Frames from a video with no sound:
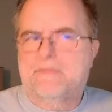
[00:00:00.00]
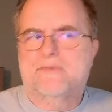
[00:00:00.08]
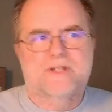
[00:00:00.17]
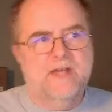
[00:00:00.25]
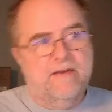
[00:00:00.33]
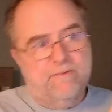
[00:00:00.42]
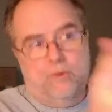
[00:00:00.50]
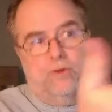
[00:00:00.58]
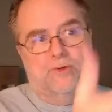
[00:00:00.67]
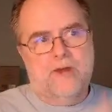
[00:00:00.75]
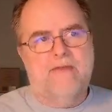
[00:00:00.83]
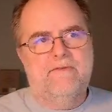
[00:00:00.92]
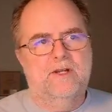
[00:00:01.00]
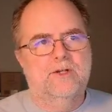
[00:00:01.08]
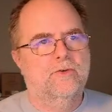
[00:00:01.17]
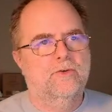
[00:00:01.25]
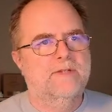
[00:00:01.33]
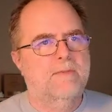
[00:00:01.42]
of stuff or driving
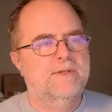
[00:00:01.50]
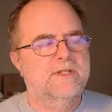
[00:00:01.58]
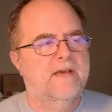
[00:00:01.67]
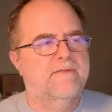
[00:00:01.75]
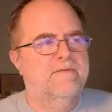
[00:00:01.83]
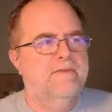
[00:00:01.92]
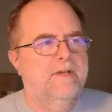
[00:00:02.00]
control type of stuff.